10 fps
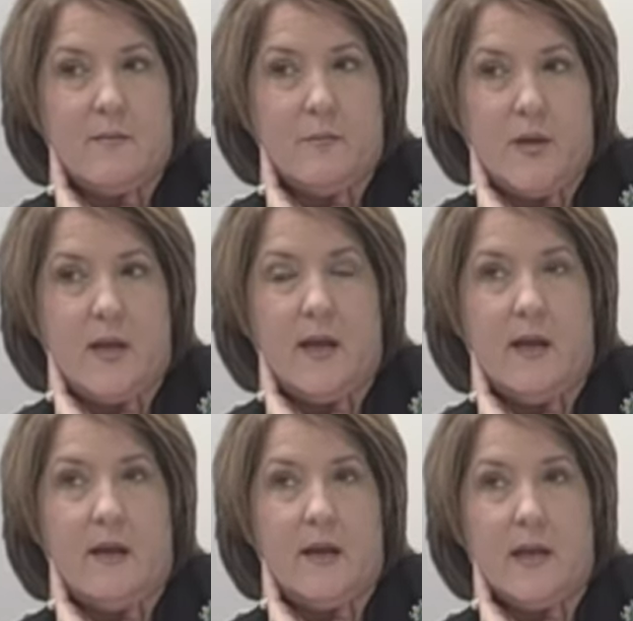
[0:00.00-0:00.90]

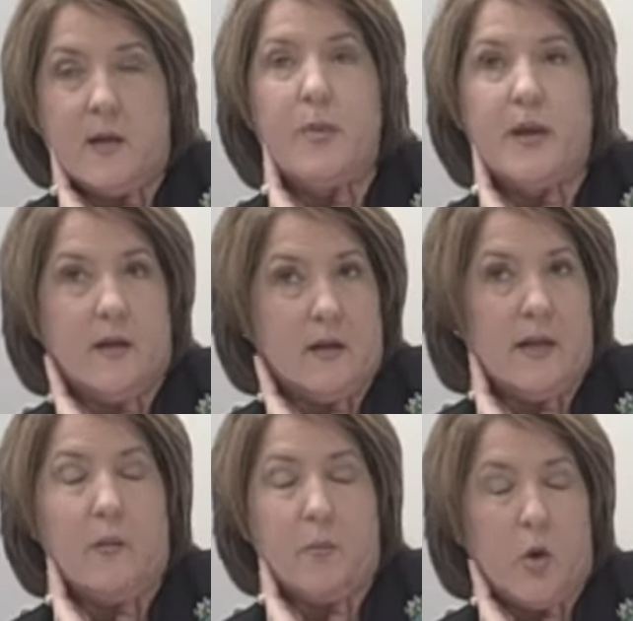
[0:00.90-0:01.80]
be
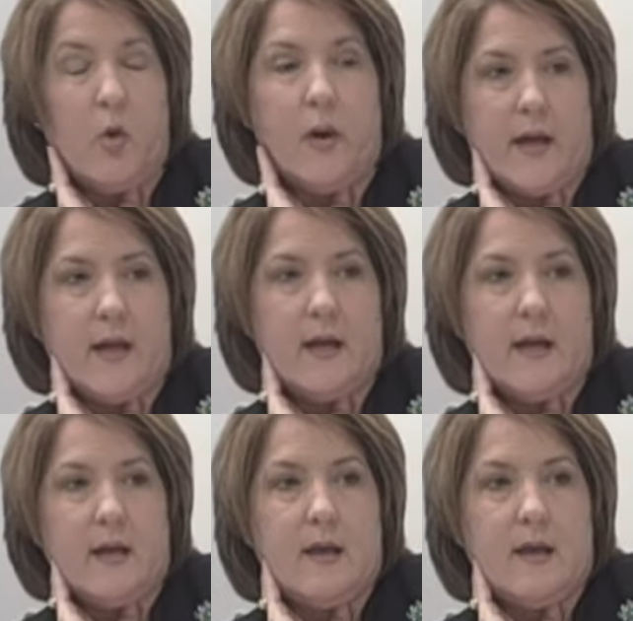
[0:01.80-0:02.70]
independently employed
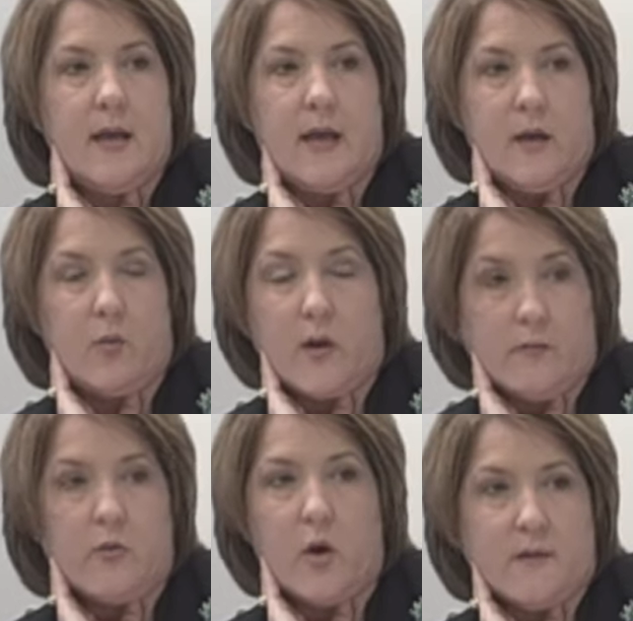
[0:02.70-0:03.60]
and run
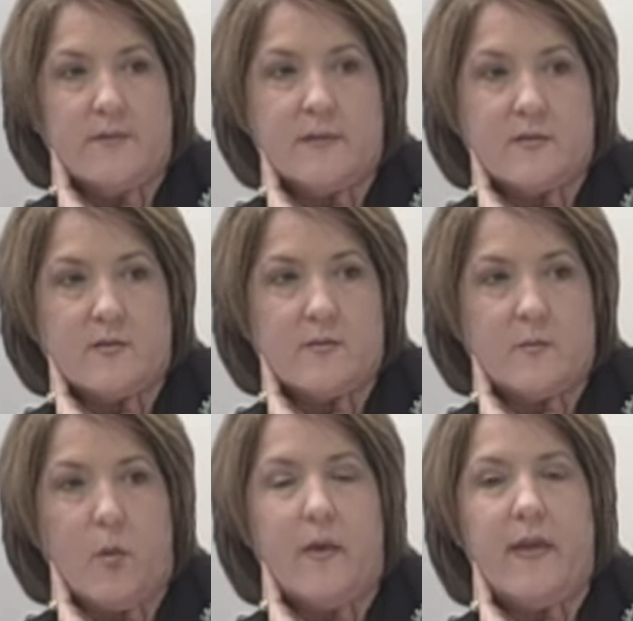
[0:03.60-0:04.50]
for office
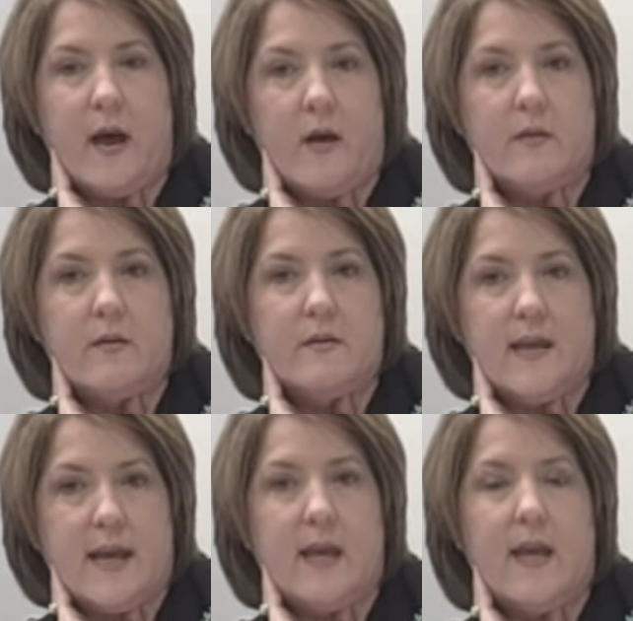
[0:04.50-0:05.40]
without
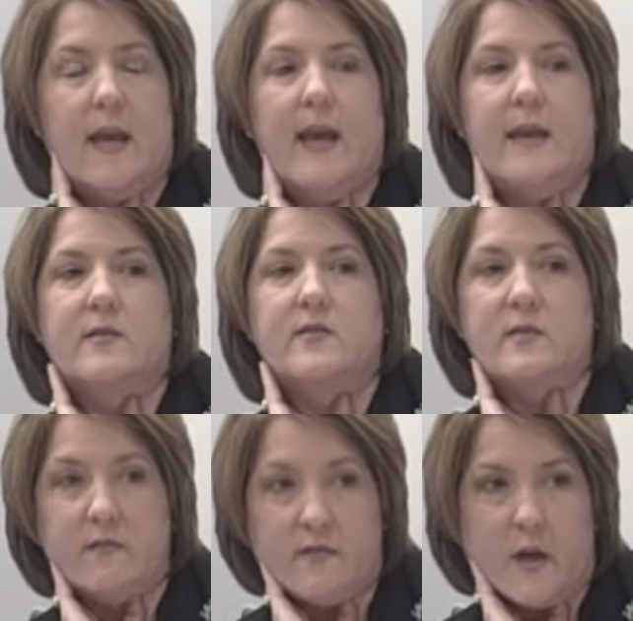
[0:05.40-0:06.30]
taking a
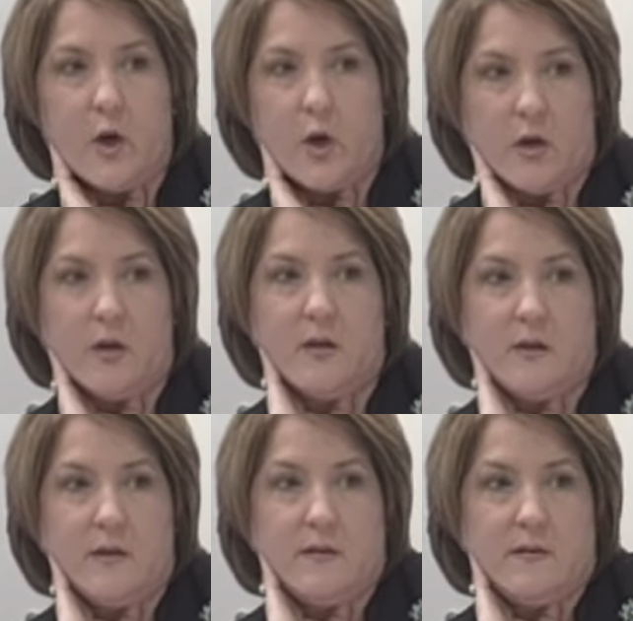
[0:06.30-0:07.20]
severe
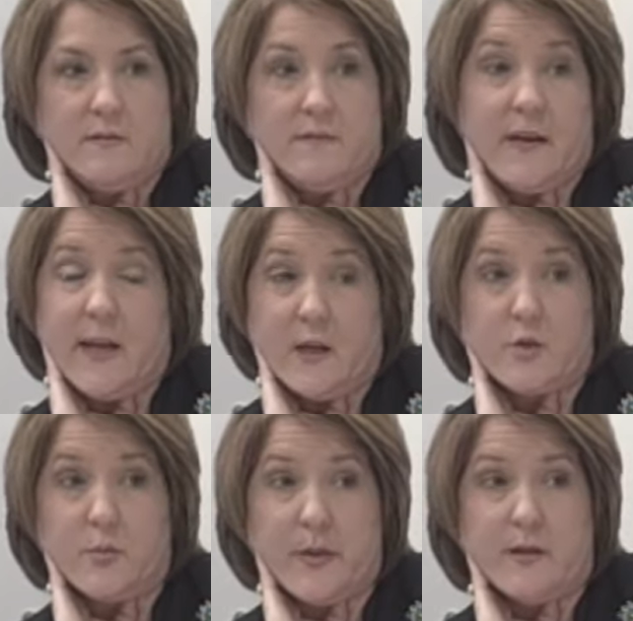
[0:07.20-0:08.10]

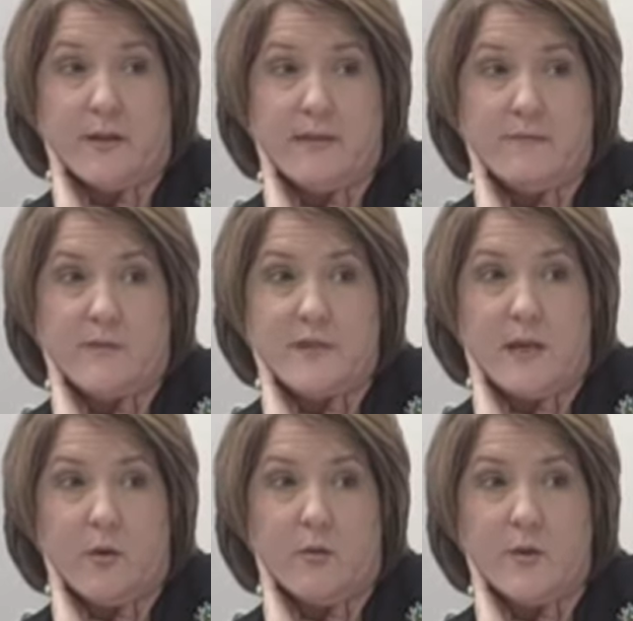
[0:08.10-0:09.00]
financial penalty.
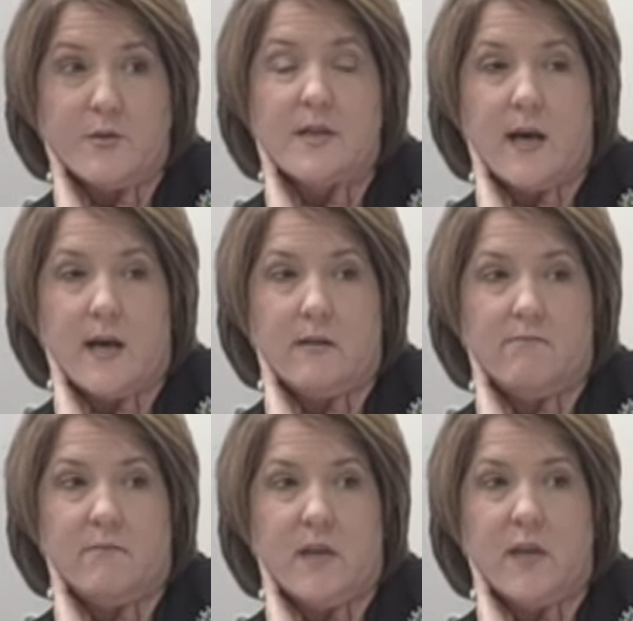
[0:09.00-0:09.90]
So who's got
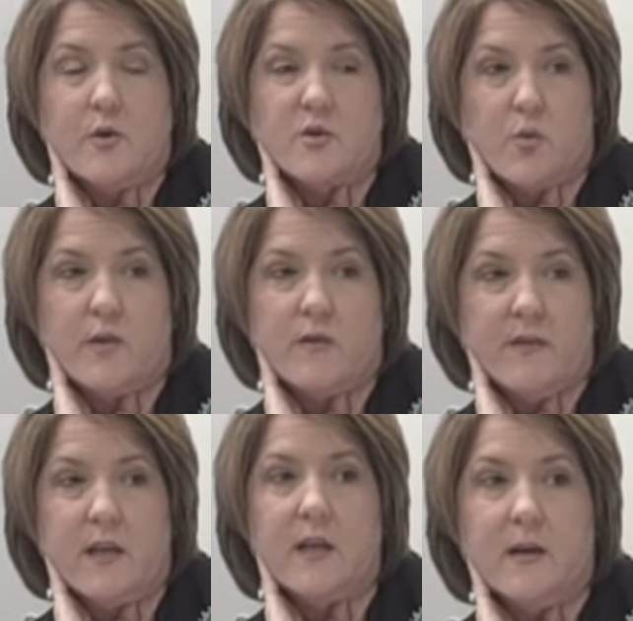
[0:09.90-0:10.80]
a year's worth of
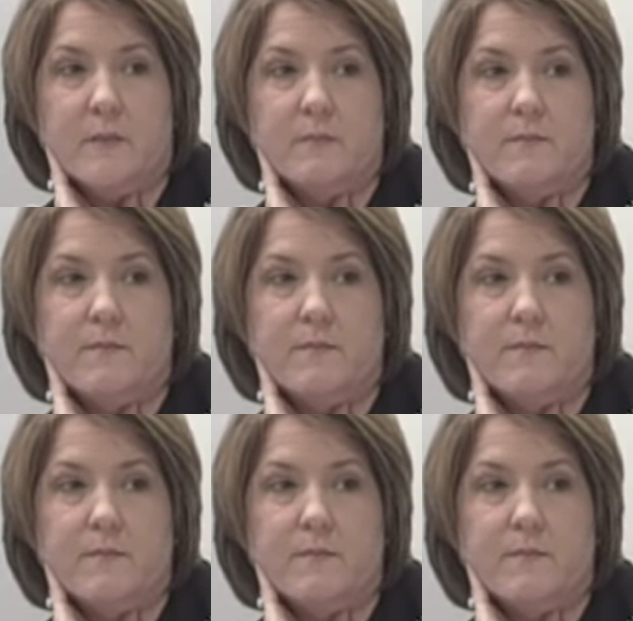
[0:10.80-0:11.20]
income